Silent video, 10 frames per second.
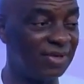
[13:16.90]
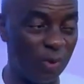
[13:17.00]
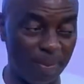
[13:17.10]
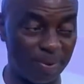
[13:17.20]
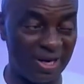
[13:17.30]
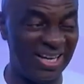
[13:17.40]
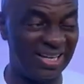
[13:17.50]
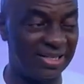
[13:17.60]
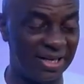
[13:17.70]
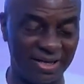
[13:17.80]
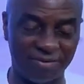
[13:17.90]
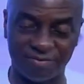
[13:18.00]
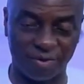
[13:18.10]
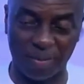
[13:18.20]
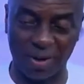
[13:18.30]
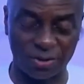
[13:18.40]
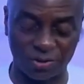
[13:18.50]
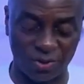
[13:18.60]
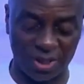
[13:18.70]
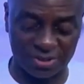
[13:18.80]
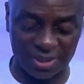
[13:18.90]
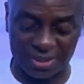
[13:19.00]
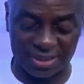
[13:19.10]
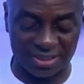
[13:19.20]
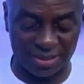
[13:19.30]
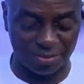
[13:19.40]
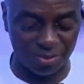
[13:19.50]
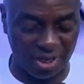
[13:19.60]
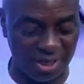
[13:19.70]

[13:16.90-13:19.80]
They were praying daily from house to house and in the temple,